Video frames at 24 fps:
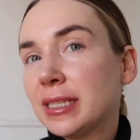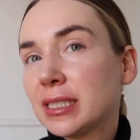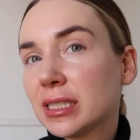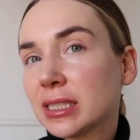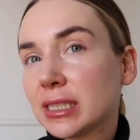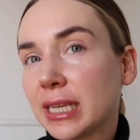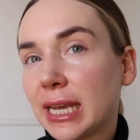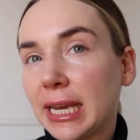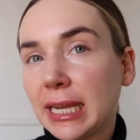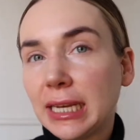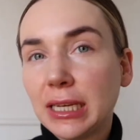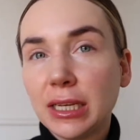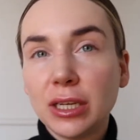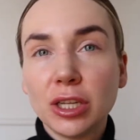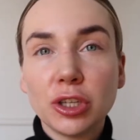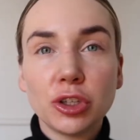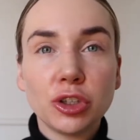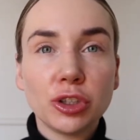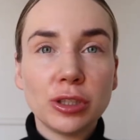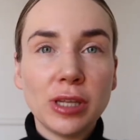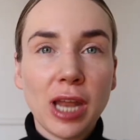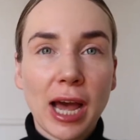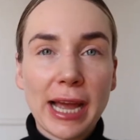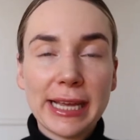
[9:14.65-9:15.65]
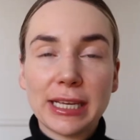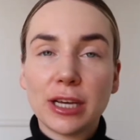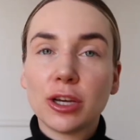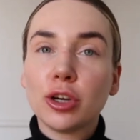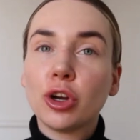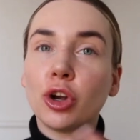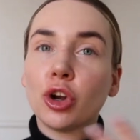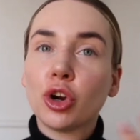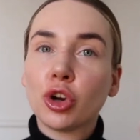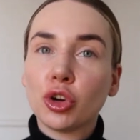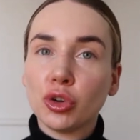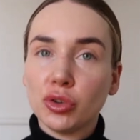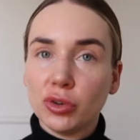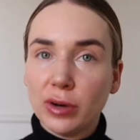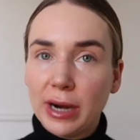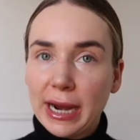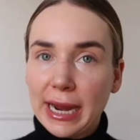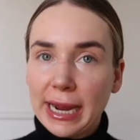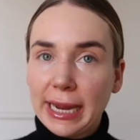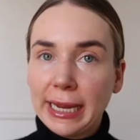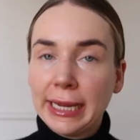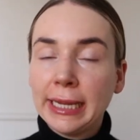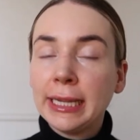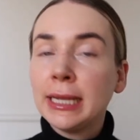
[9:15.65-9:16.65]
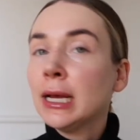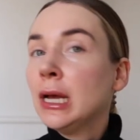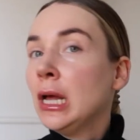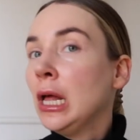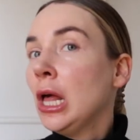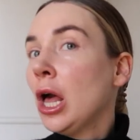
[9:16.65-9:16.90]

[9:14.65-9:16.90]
skin like gray.